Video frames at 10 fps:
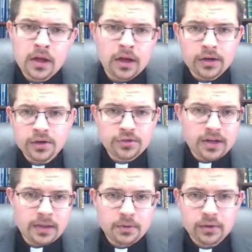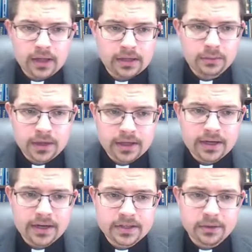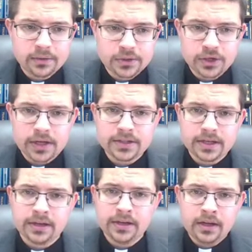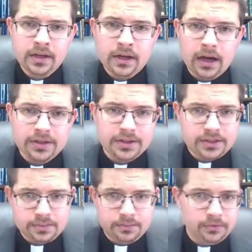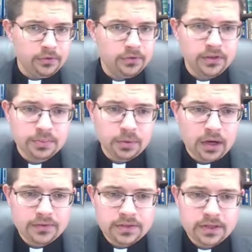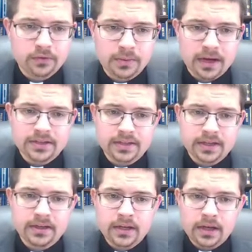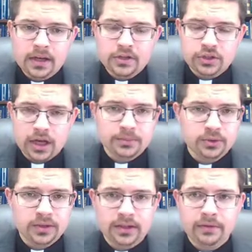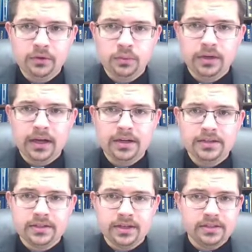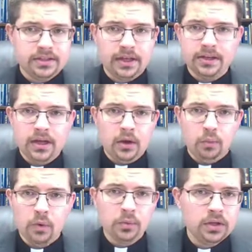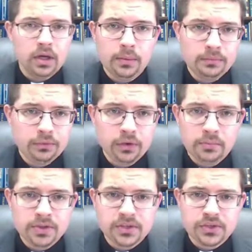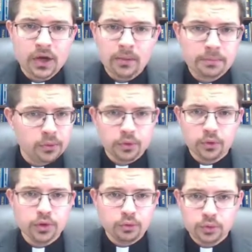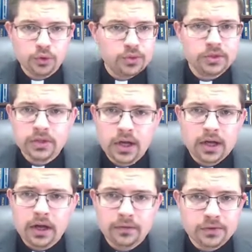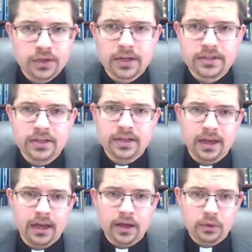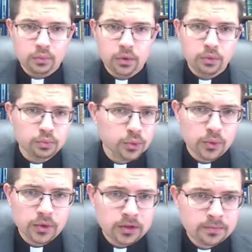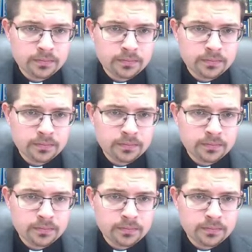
Another name you likely recognize here is Jesse. This fulfills prophecy from Isaiah chapter 11, where God says that one will come from the stump or the root of Jesse and will rule.